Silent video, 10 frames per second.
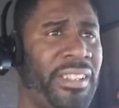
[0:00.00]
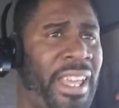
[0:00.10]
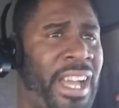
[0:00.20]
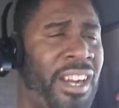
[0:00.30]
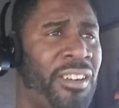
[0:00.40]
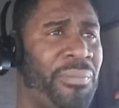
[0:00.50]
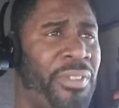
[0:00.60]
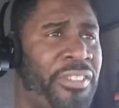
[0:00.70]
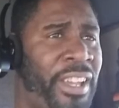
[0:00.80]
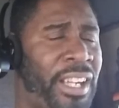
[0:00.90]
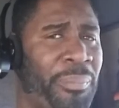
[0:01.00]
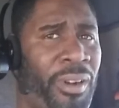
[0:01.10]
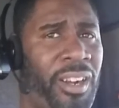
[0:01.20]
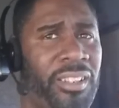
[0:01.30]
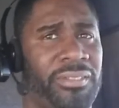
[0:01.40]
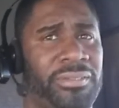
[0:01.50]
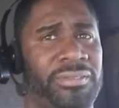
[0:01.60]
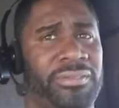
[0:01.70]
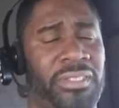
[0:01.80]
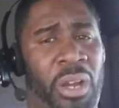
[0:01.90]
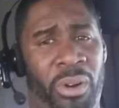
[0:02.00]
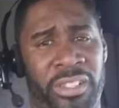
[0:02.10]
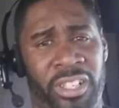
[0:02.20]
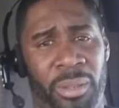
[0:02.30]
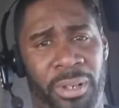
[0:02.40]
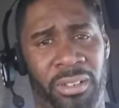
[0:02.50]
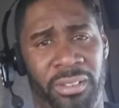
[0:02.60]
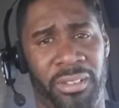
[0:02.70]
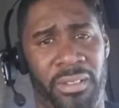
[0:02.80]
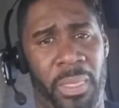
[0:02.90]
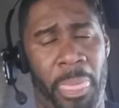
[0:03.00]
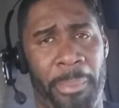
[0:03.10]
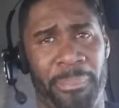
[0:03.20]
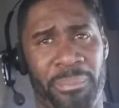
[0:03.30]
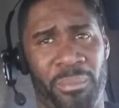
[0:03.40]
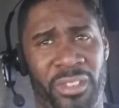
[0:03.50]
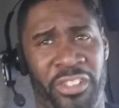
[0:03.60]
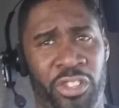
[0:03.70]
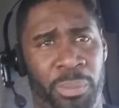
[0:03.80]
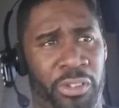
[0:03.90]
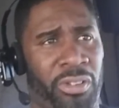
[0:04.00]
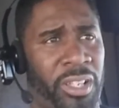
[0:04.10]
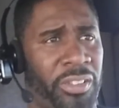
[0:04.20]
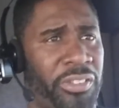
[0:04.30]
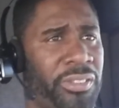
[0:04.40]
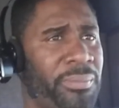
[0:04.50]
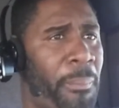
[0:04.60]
Now, the second part I want to talk about is super truckers,